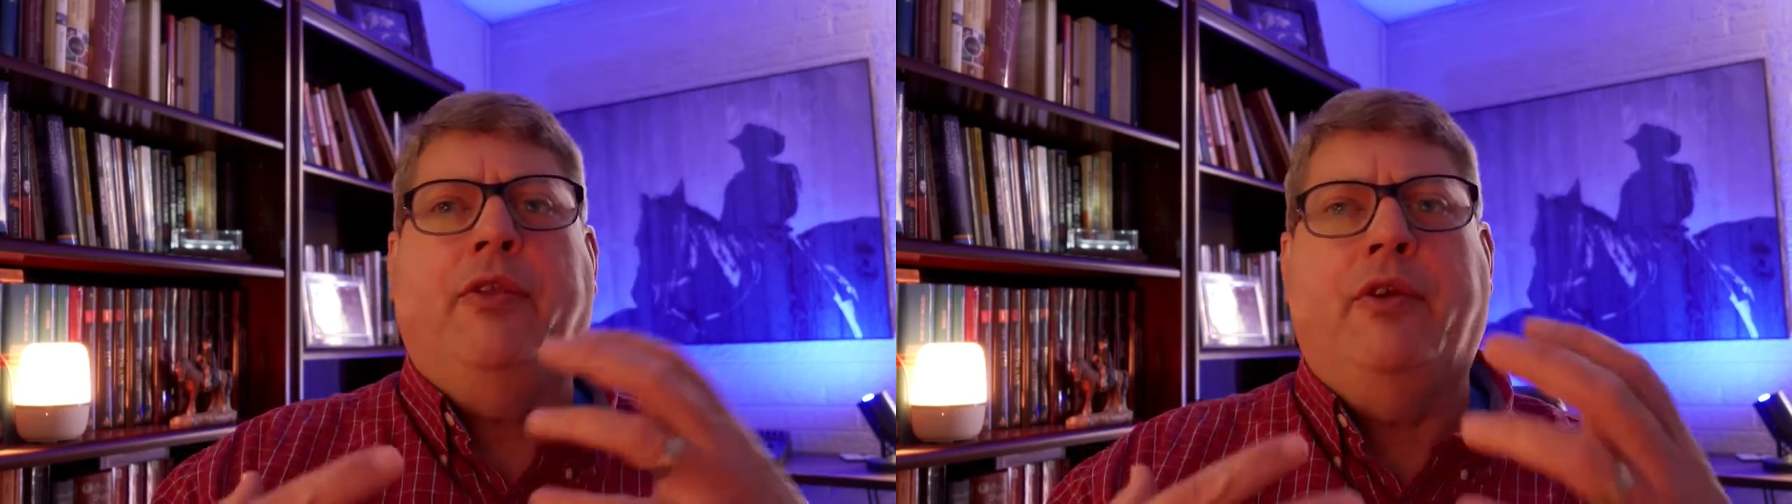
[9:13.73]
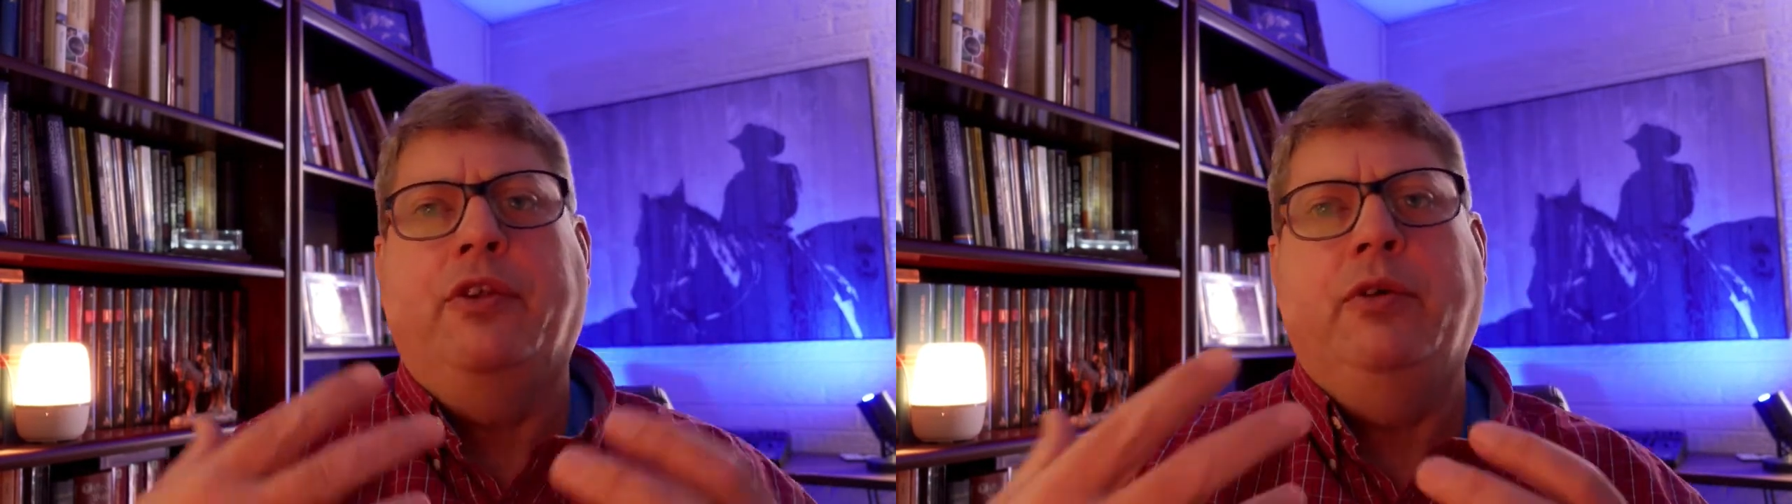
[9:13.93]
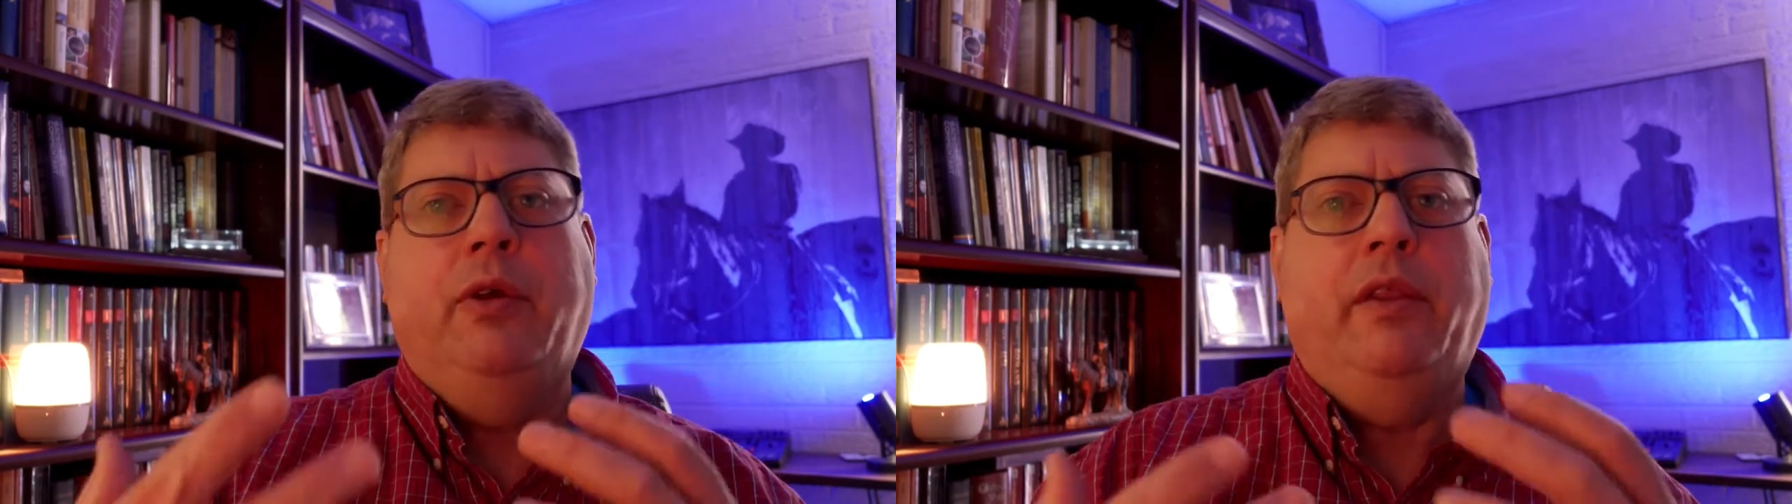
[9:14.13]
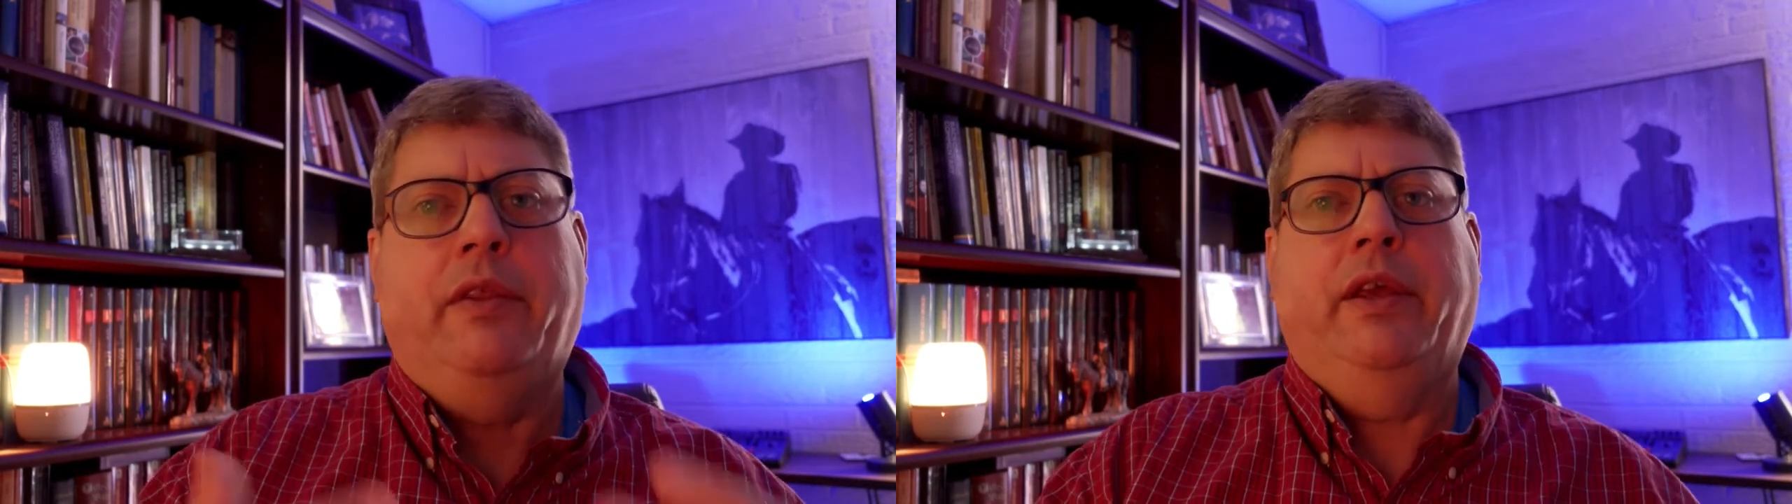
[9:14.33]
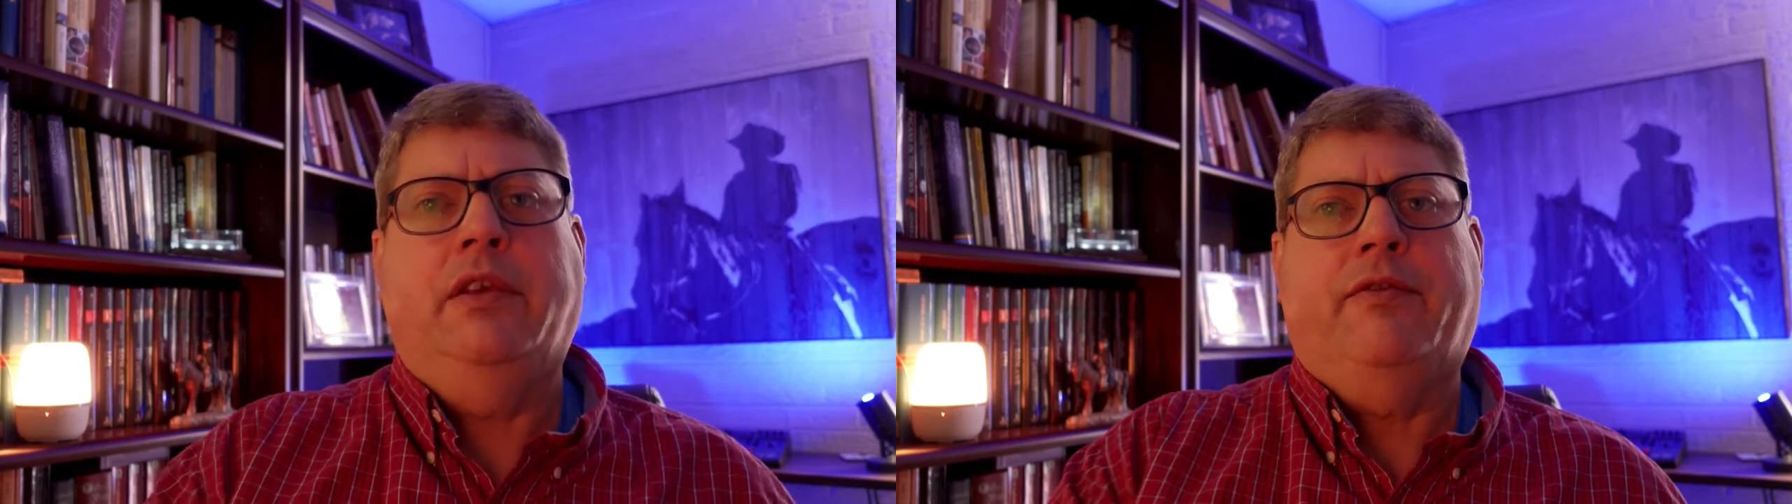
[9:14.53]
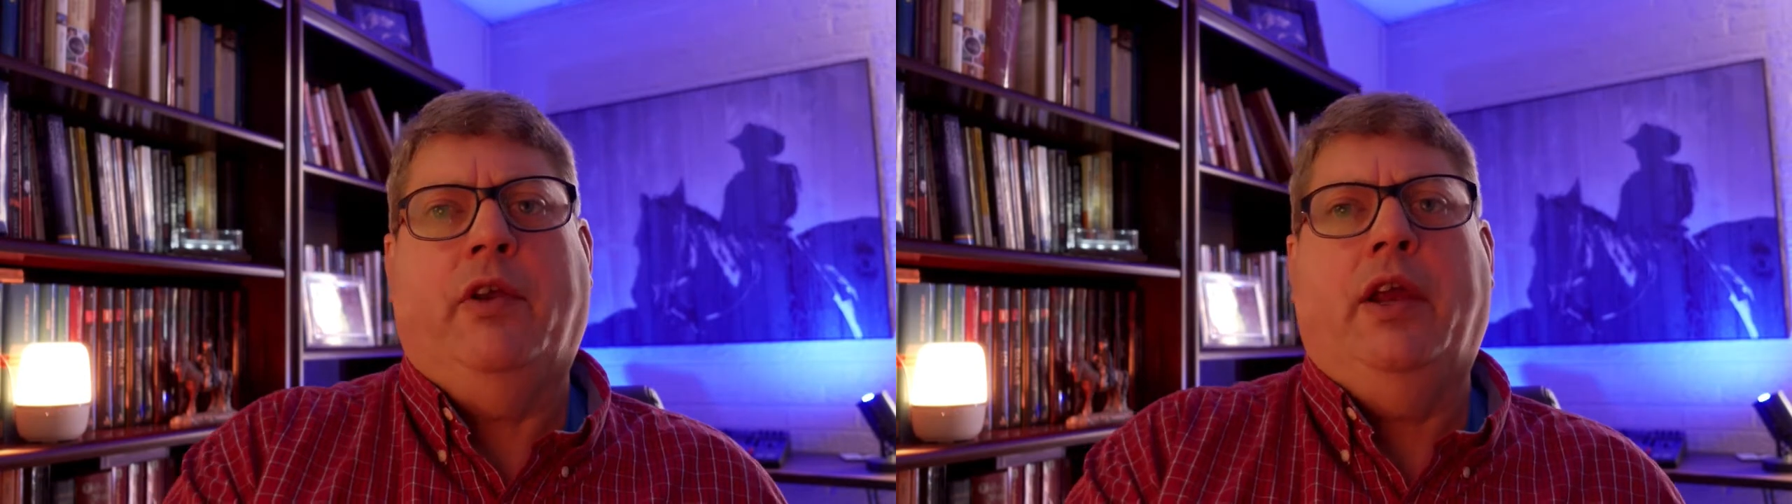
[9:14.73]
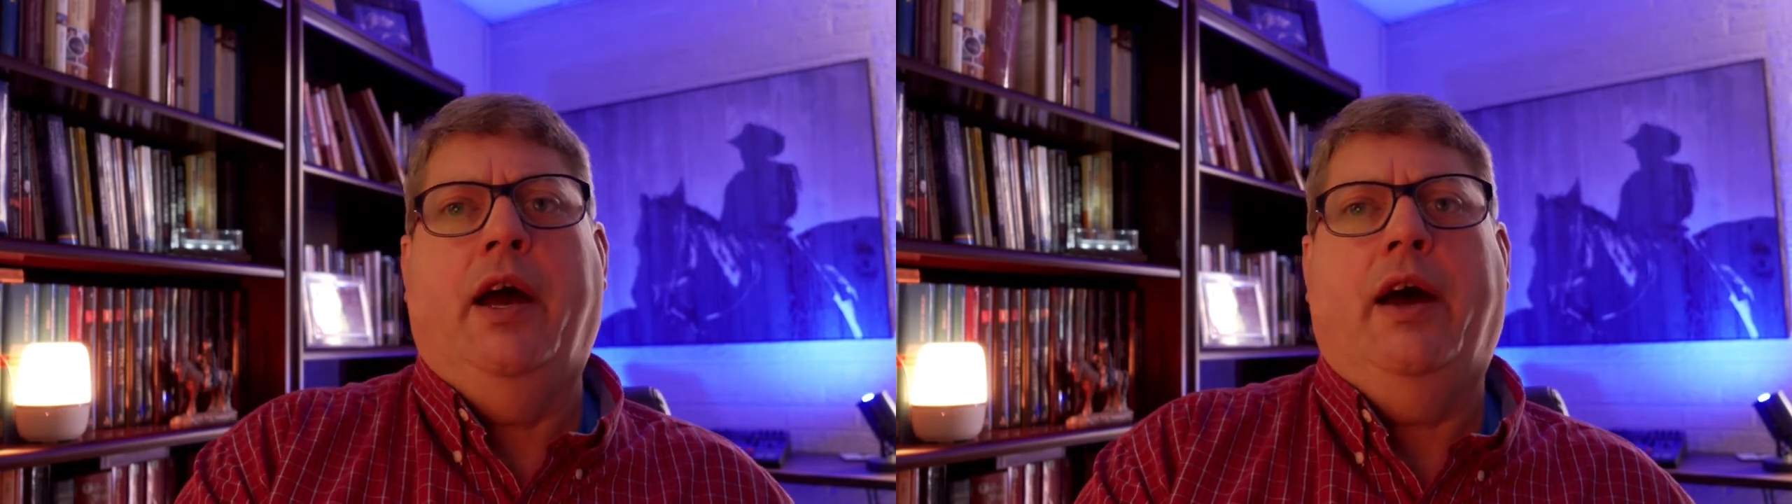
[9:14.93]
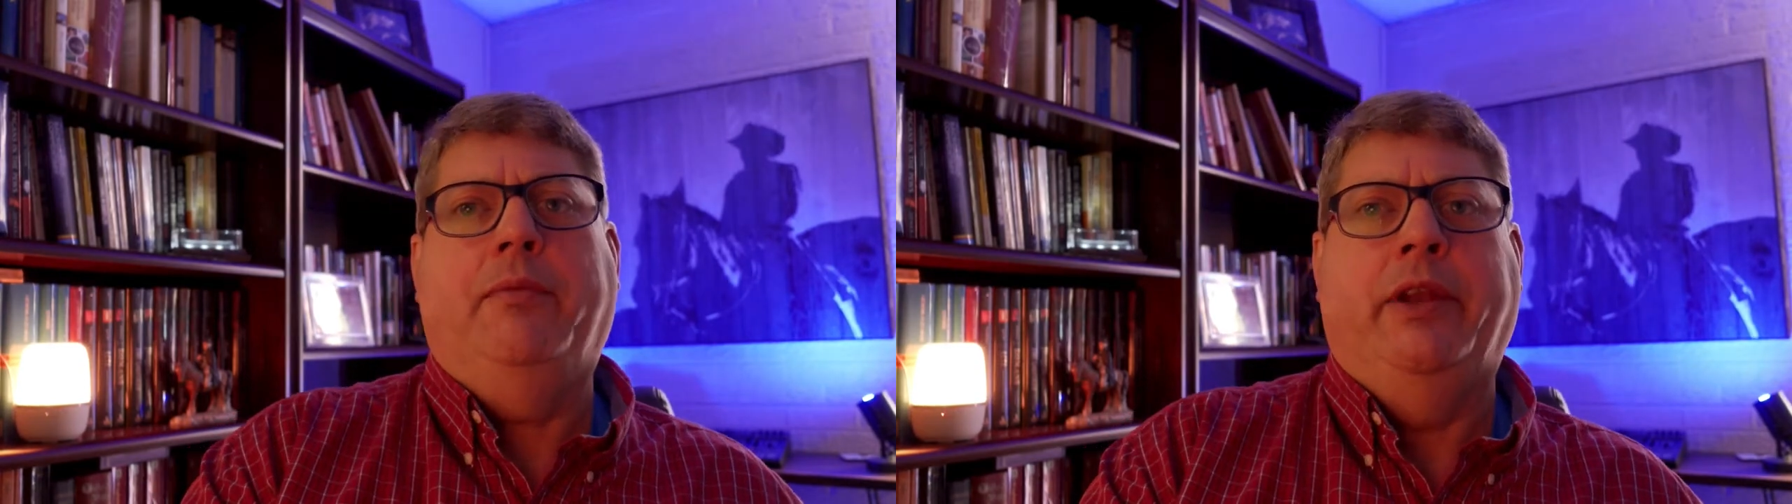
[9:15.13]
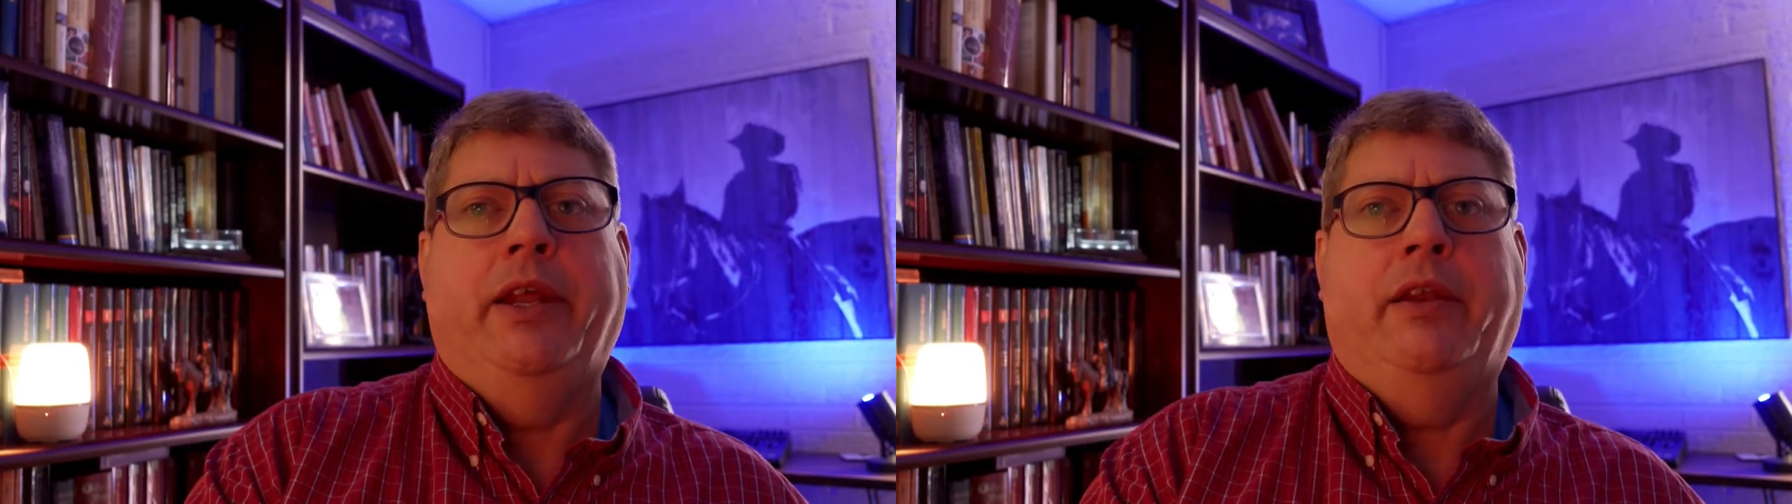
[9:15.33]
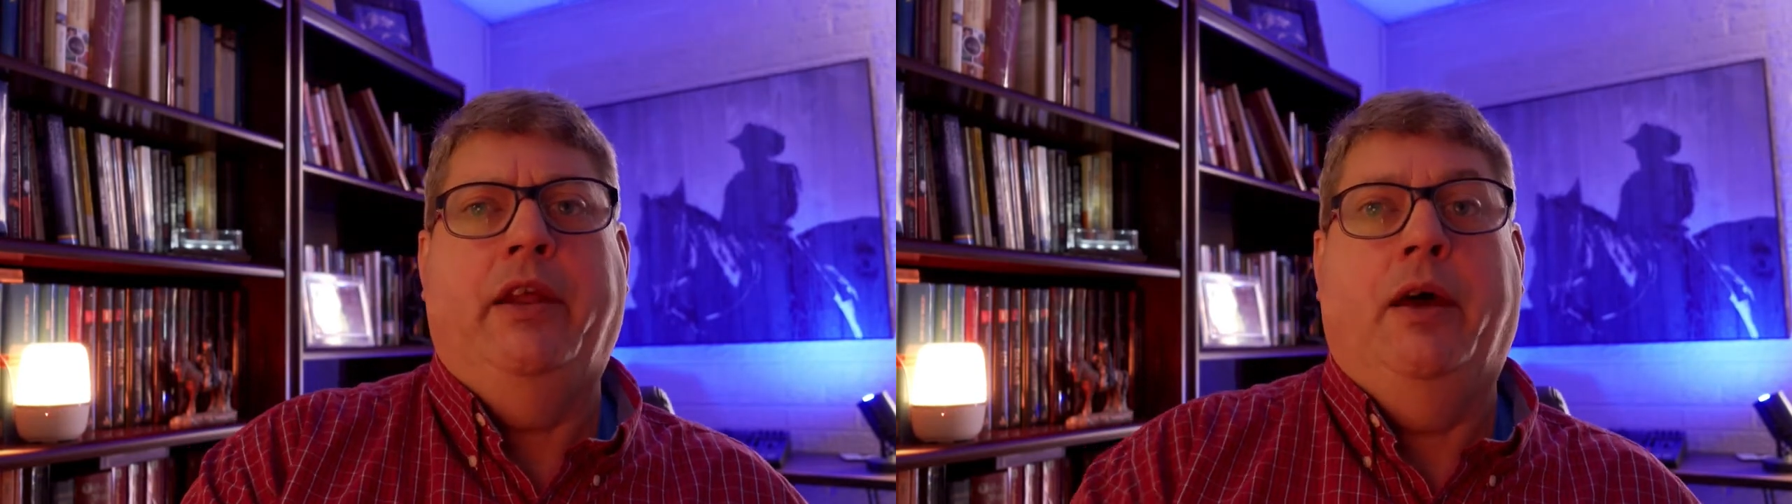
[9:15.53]
they're doing things for God but
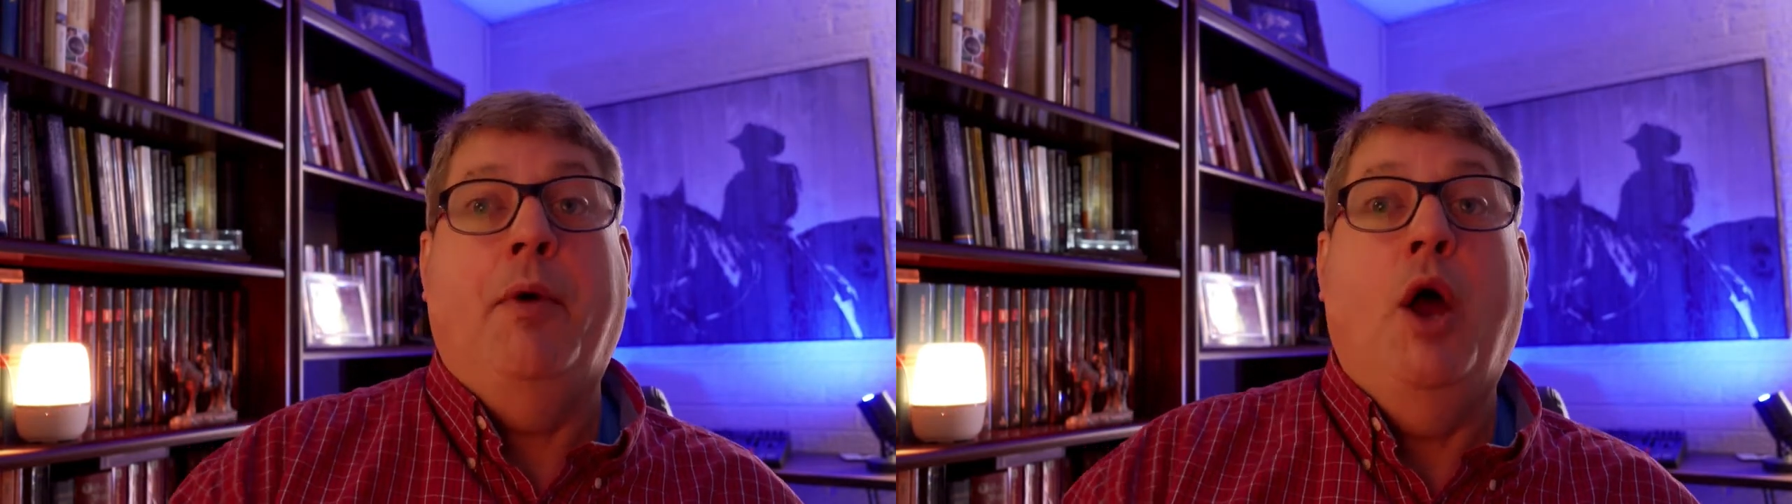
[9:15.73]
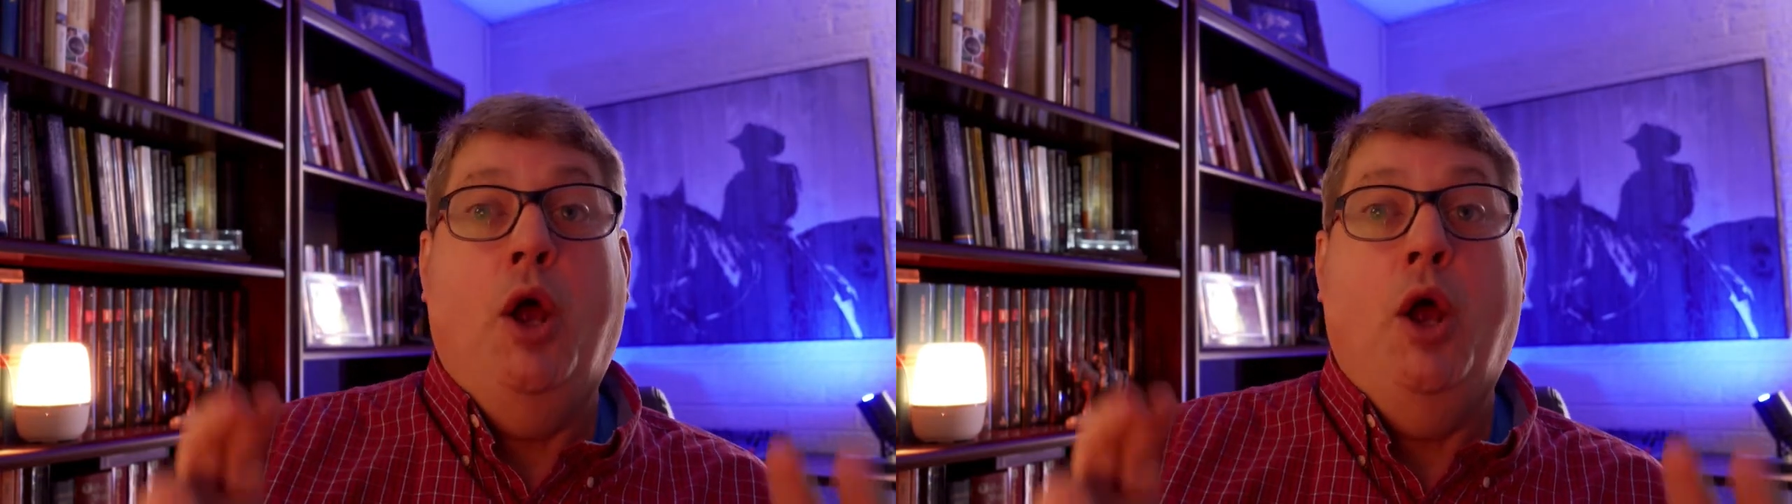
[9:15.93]
end up